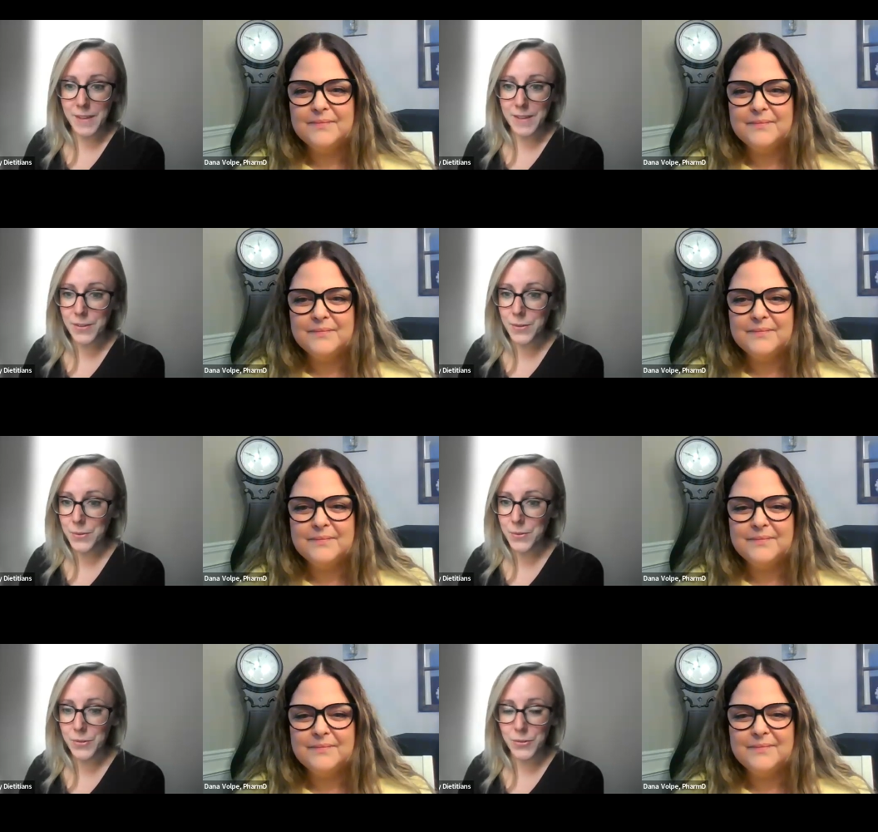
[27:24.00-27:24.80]
Speaker 1: thank
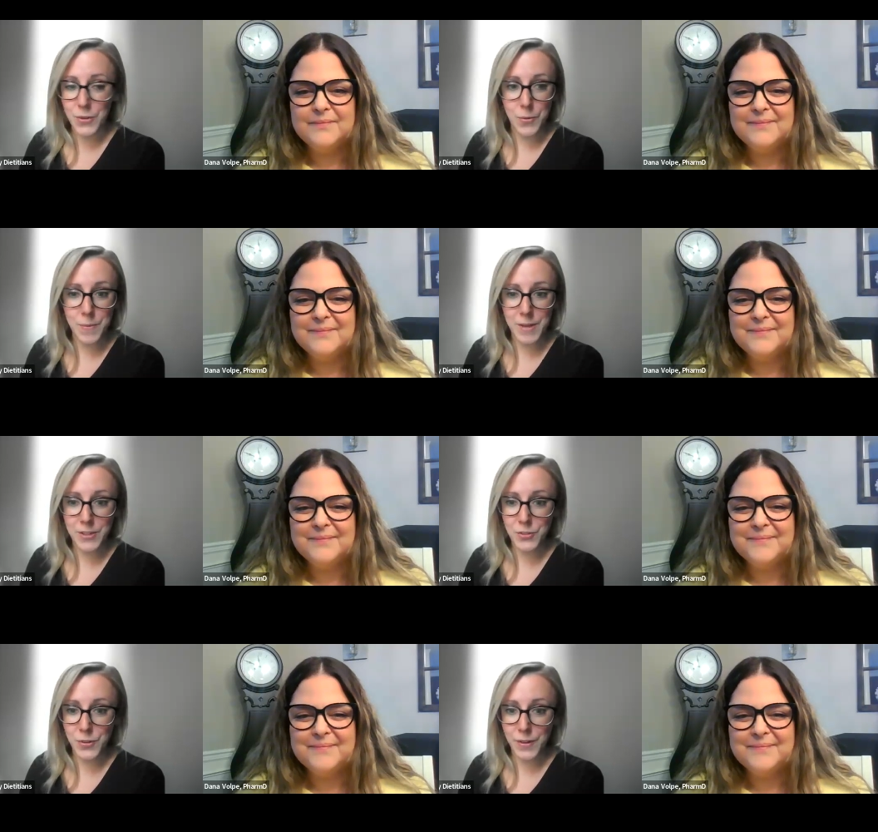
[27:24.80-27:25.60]
you so
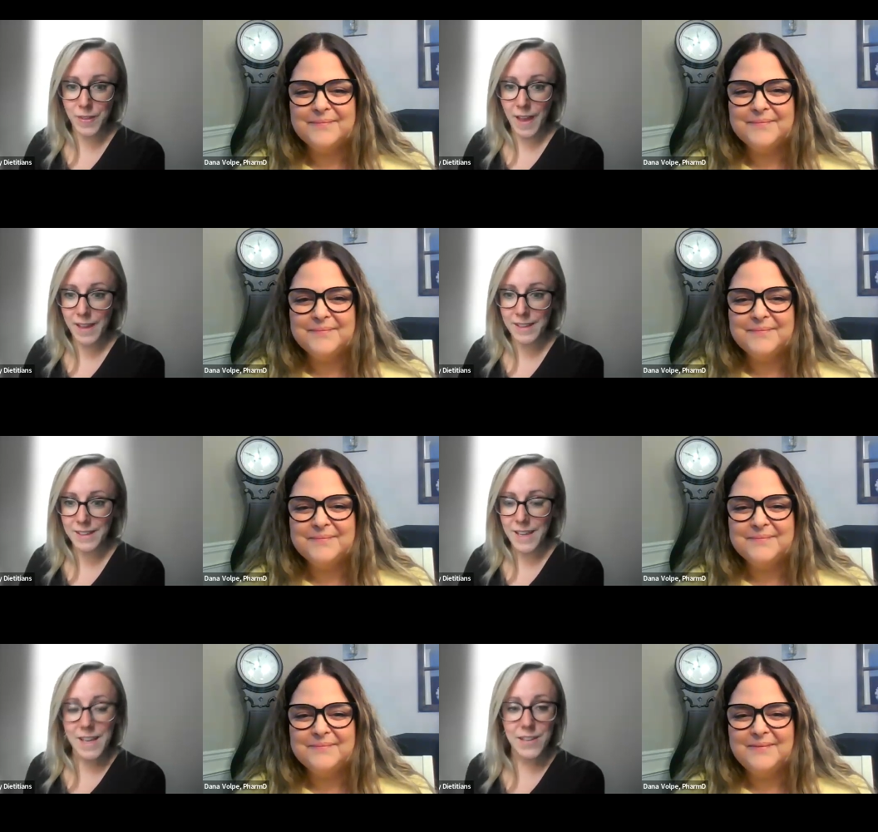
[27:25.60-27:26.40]
much for that.
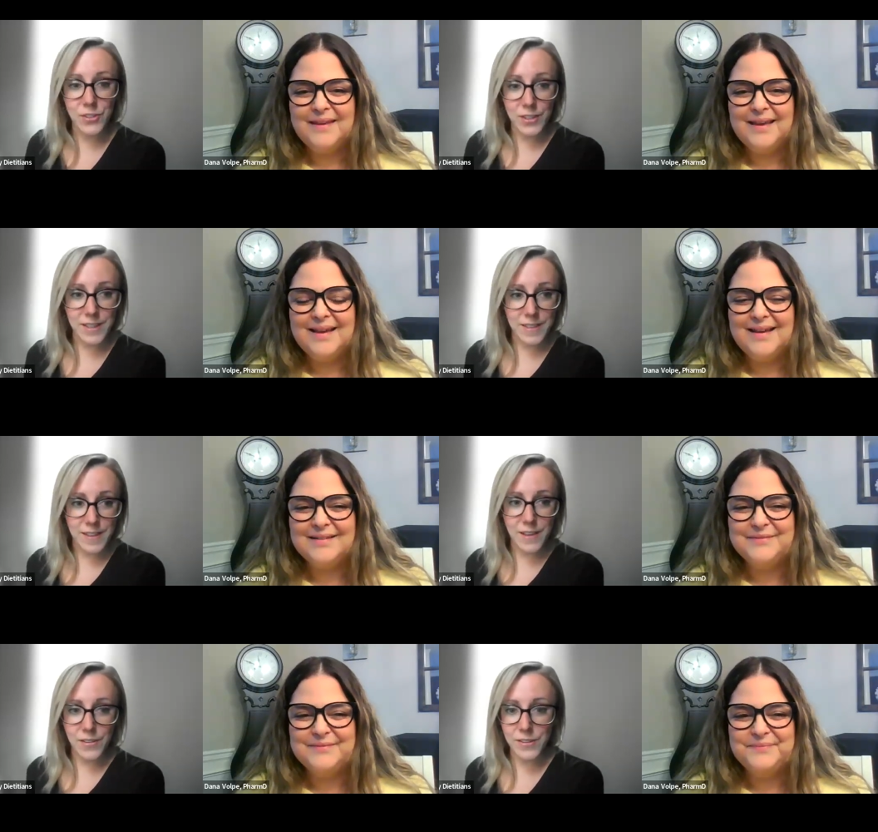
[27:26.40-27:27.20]
Is there yeah.
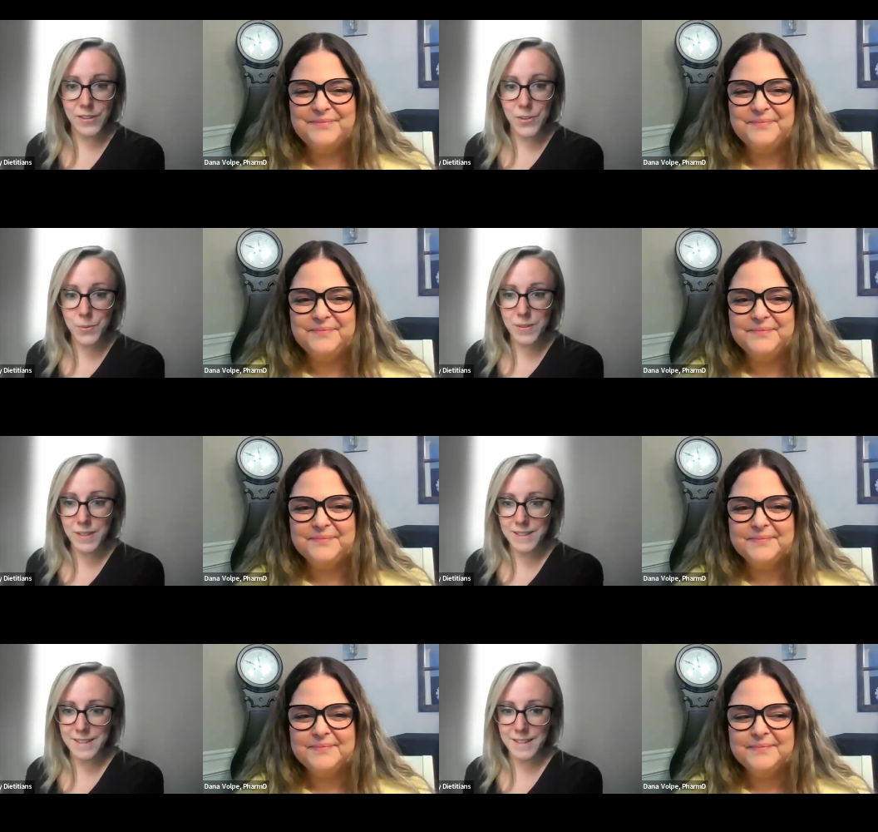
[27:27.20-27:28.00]
anything else that you would
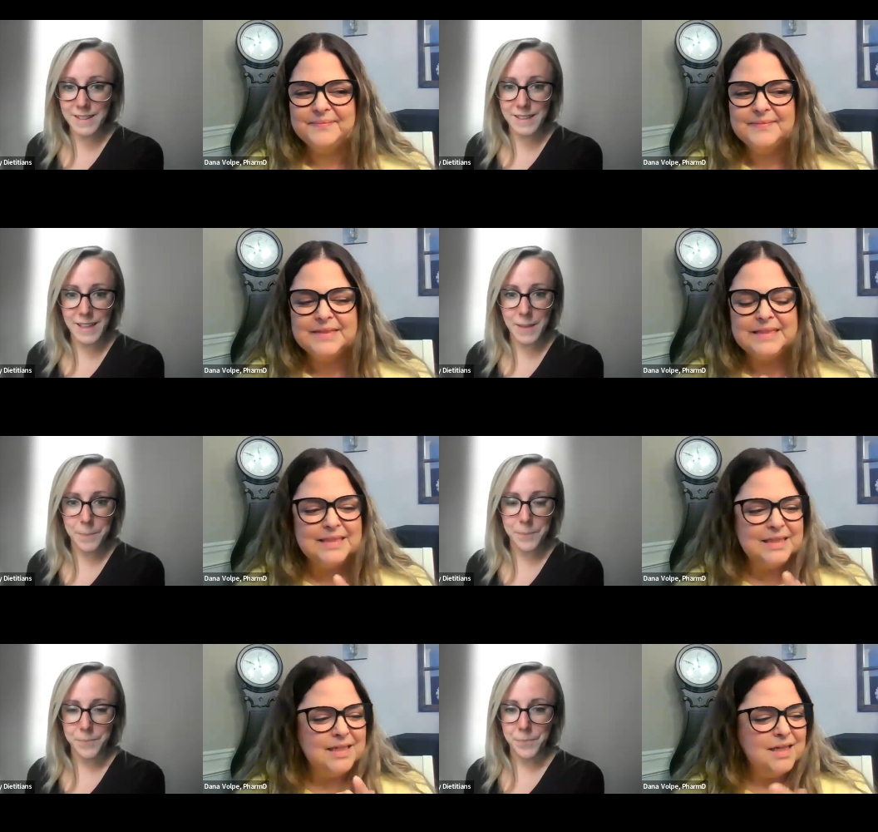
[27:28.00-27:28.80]
like to say, Dana?
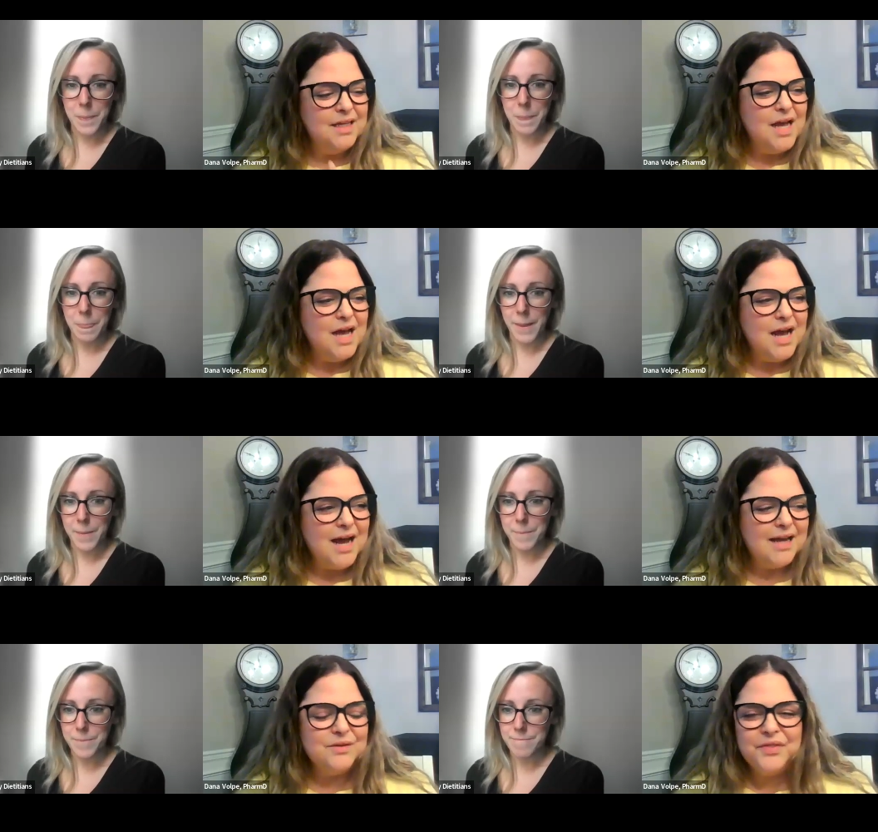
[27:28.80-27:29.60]

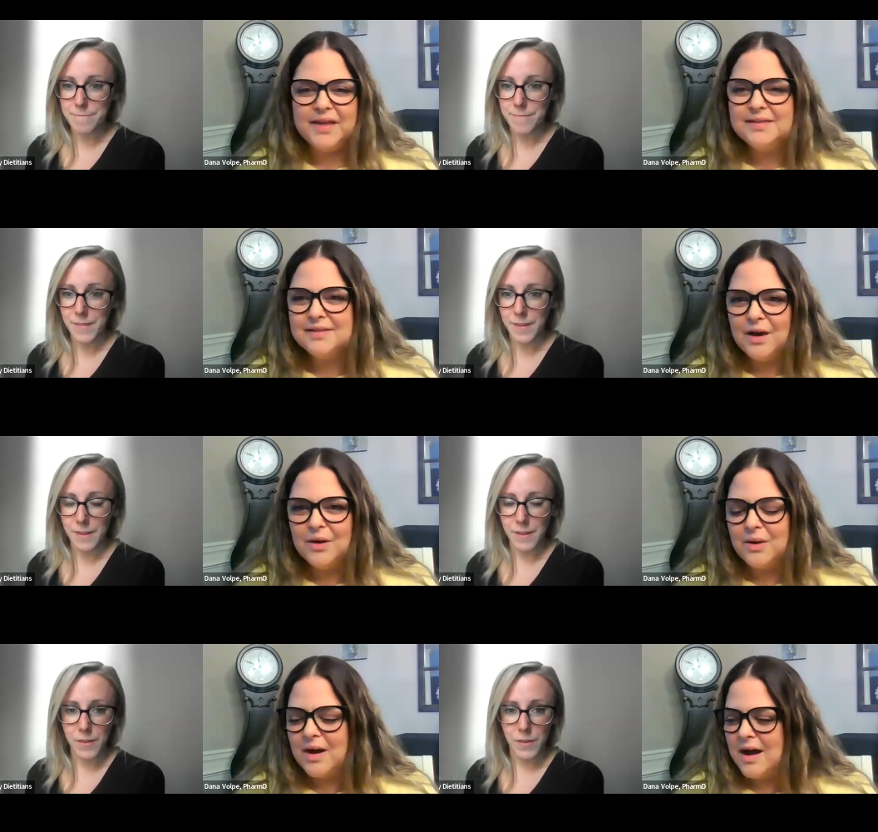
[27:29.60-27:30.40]
I don't think
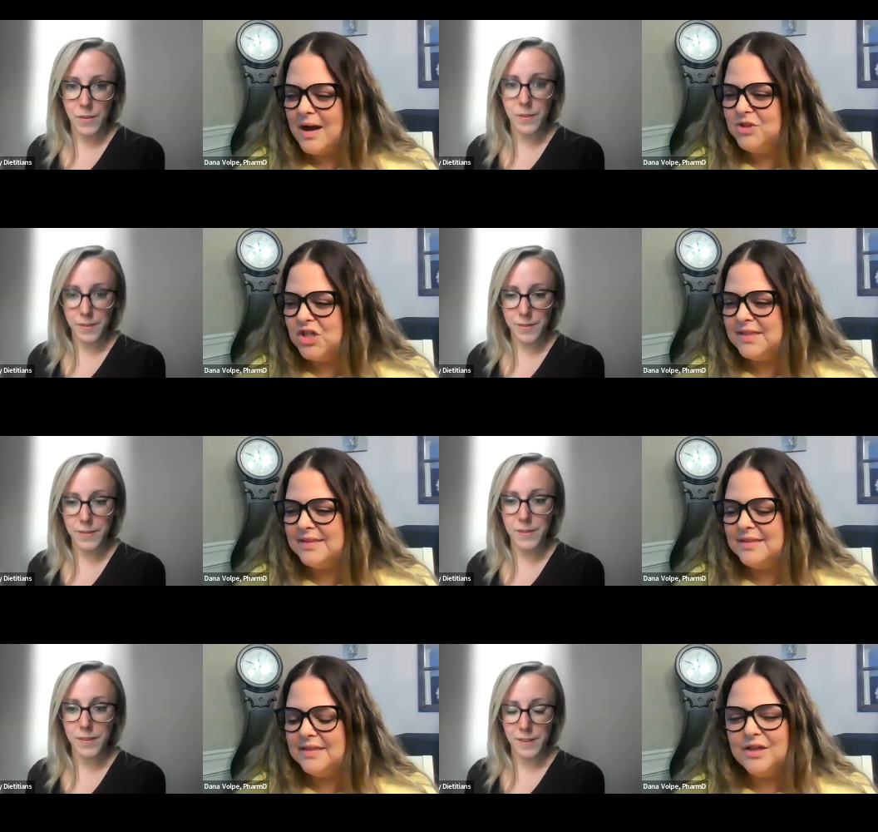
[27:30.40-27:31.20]
Speaker 2: so. Um, just,
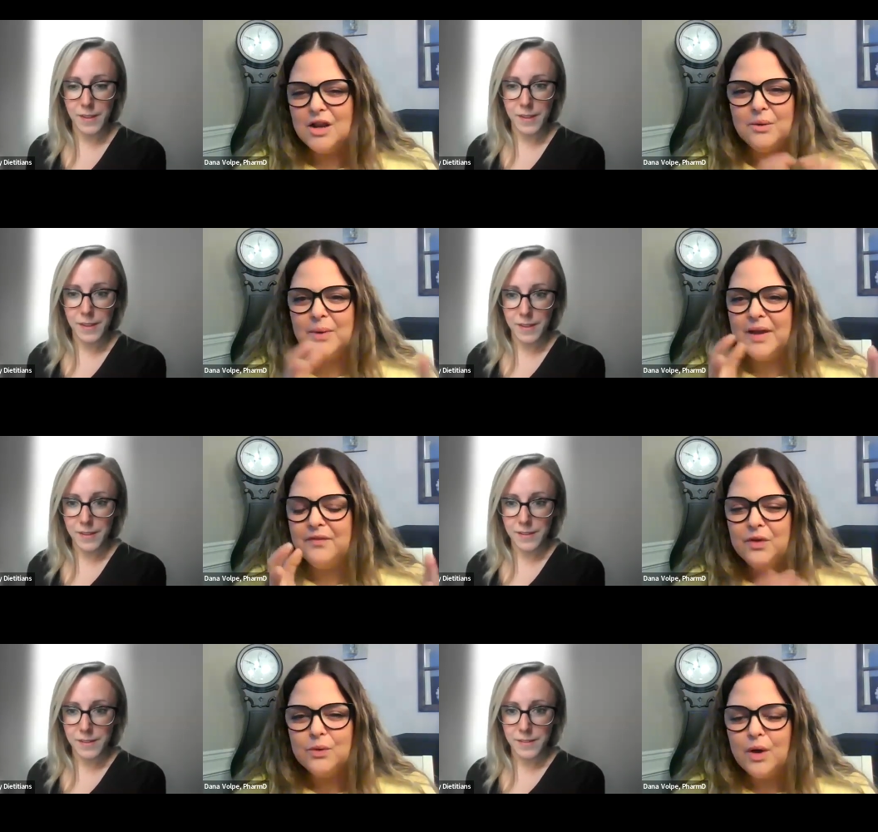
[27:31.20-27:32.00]
you know, if
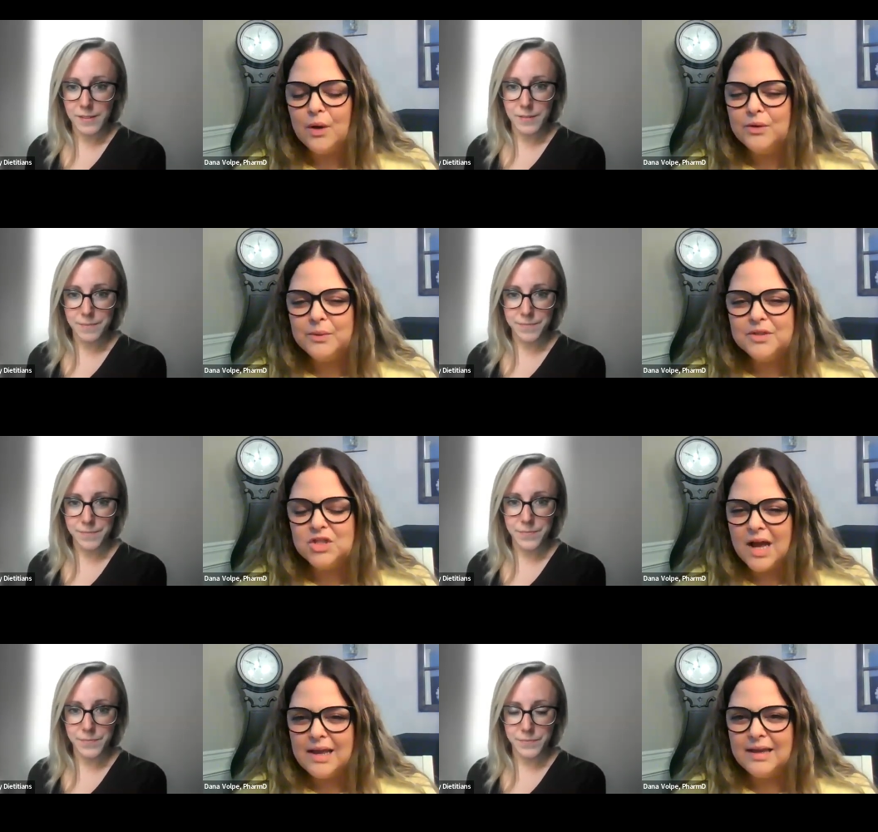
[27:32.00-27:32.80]
you go to a
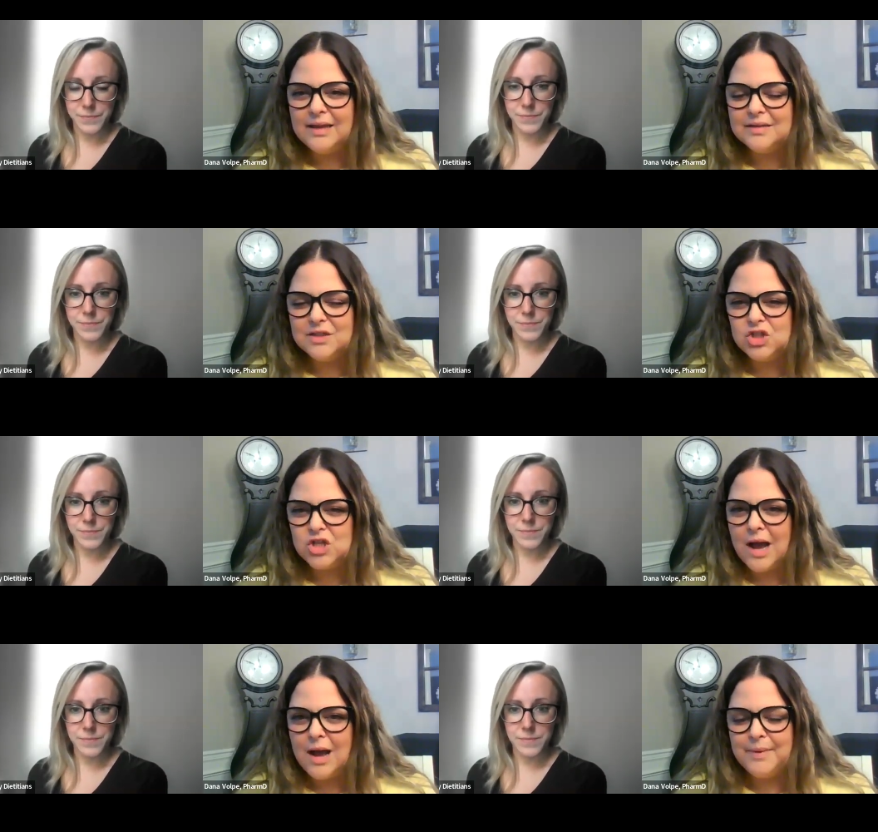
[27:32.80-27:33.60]
giant to
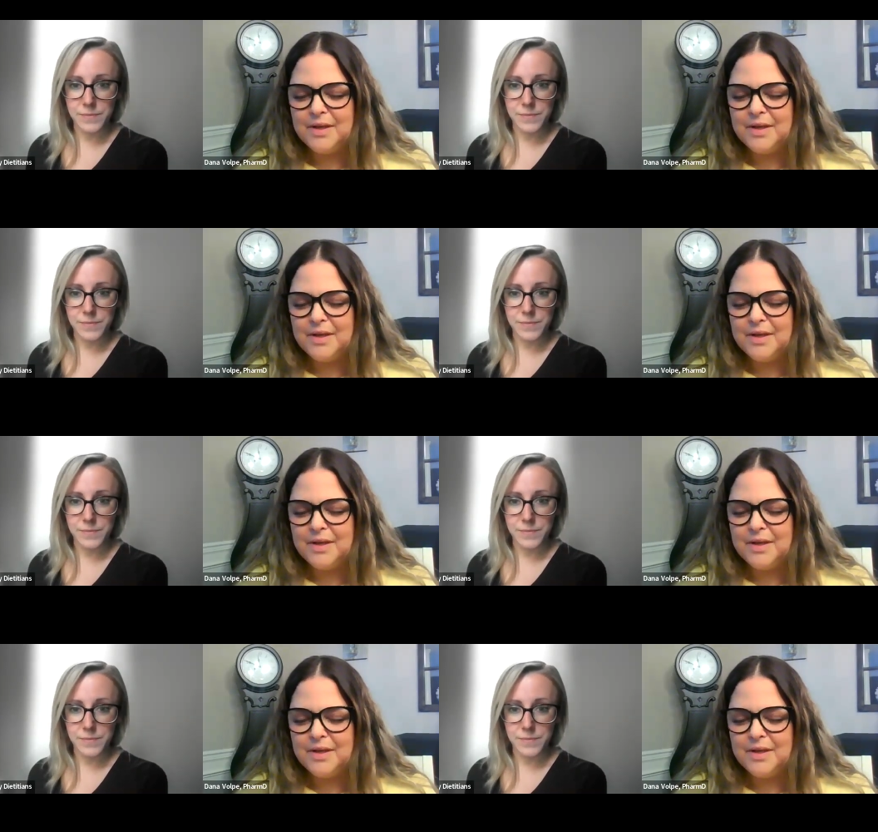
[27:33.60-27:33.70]
shop